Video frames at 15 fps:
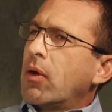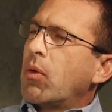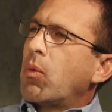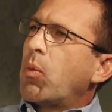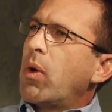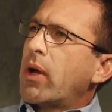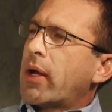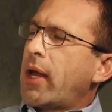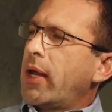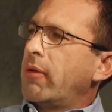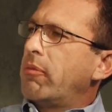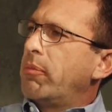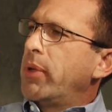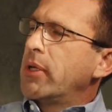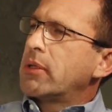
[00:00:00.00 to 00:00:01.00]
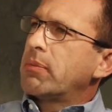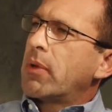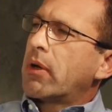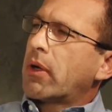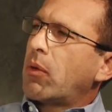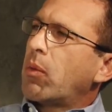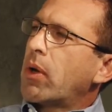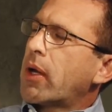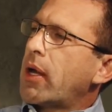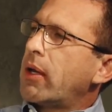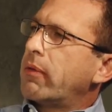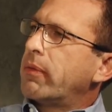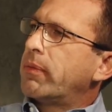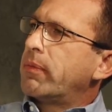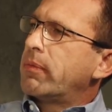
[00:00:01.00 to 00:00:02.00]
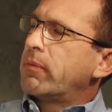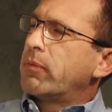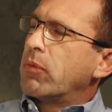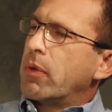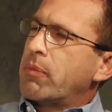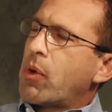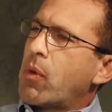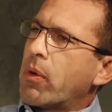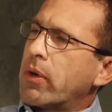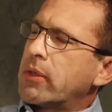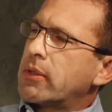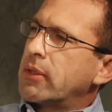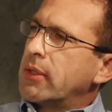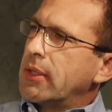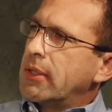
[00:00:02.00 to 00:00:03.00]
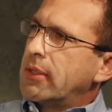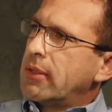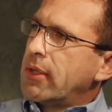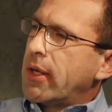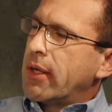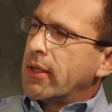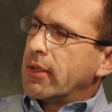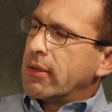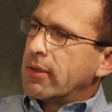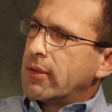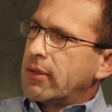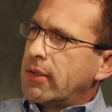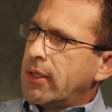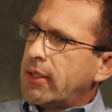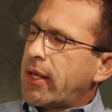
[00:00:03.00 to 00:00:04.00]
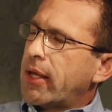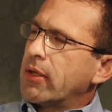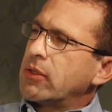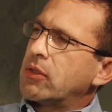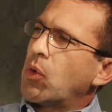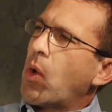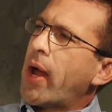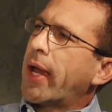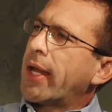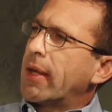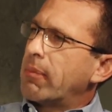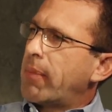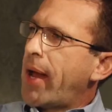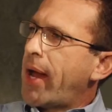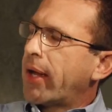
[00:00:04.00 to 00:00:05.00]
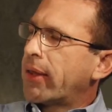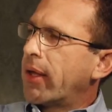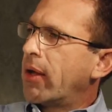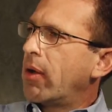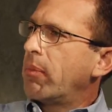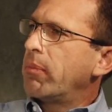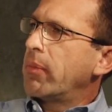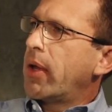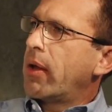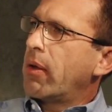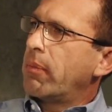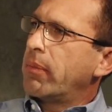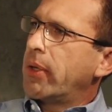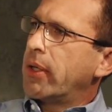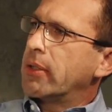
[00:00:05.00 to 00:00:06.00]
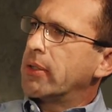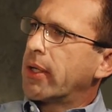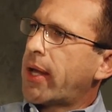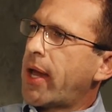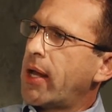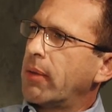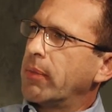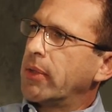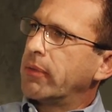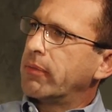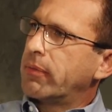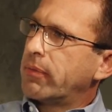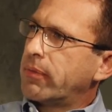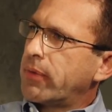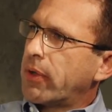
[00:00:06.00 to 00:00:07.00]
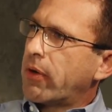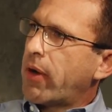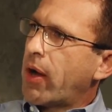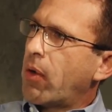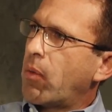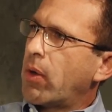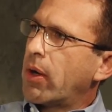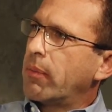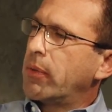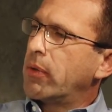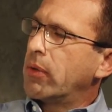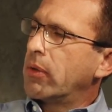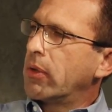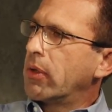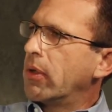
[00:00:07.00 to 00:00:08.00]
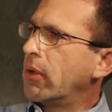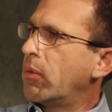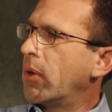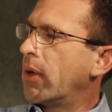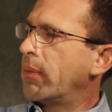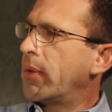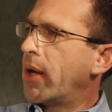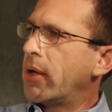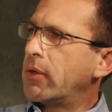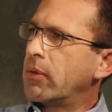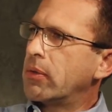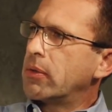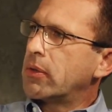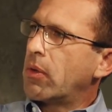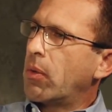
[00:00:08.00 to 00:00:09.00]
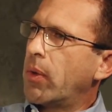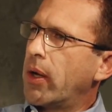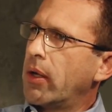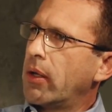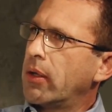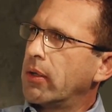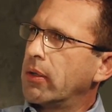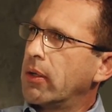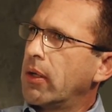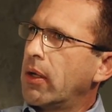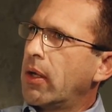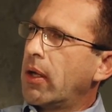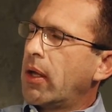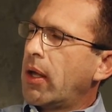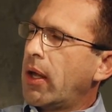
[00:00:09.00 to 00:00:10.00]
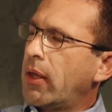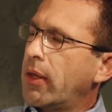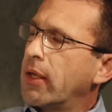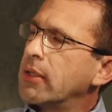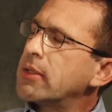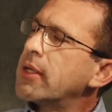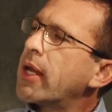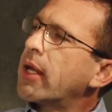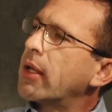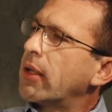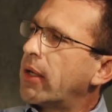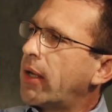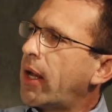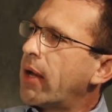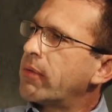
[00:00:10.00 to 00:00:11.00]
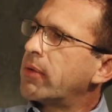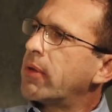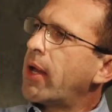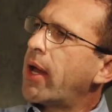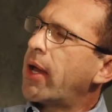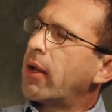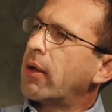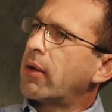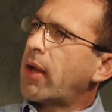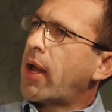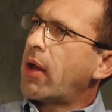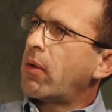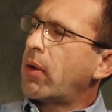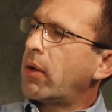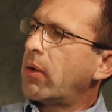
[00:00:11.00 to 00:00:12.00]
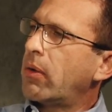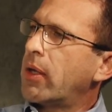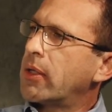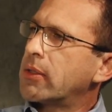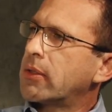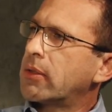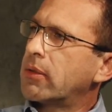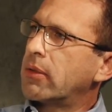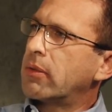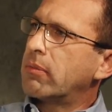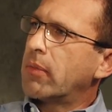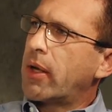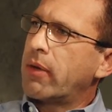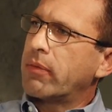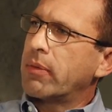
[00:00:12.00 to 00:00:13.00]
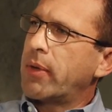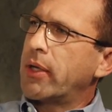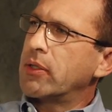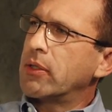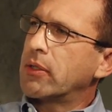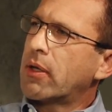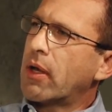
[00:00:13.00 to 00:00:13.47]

What kind of benchmarking, what kind of reports and details do I get back that help me as a cattleman figure out what I'm doing good, what I'm not doing so well, and then secondly, after that, how do I know that's my information is